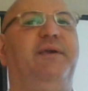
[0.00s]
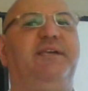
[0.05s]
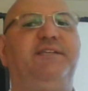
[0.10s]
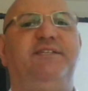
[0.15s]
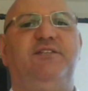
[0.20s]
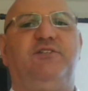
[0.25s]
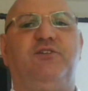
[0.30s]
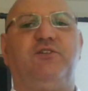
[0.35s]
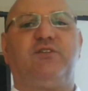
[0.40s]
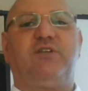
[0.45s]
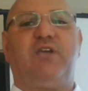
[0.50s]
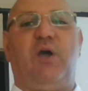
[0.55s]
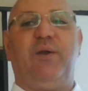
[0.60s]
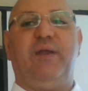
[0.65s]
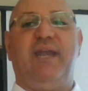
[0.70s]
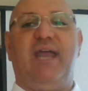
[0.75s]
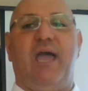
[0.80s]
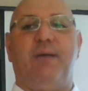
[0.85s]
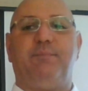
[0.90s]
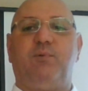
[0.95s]
message that's
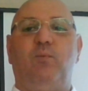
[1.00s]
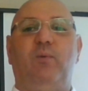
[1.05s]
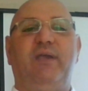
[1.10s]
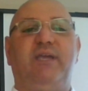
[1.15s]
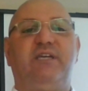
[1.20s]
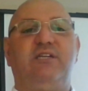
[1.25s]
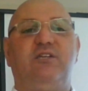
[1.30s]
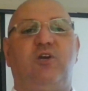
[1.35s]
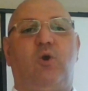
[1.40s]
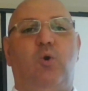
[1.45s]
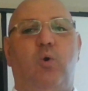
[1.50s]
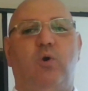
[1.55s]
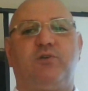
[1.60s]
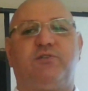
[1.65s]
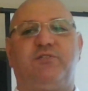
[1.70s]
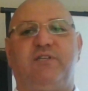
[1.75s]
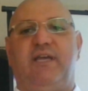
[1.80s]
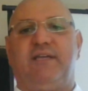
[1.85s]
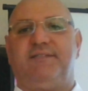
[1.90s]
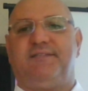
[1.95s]
going out, but we're going to
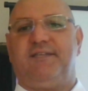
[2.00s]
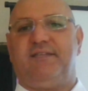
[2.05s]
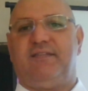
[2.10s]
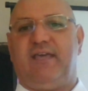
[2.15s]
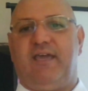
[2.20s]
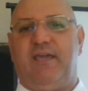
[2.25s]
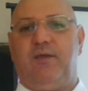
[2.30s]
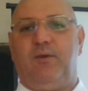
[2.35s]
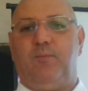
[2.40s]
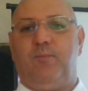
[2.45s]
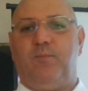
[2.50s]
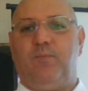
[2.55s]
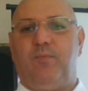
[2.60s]
quash that today.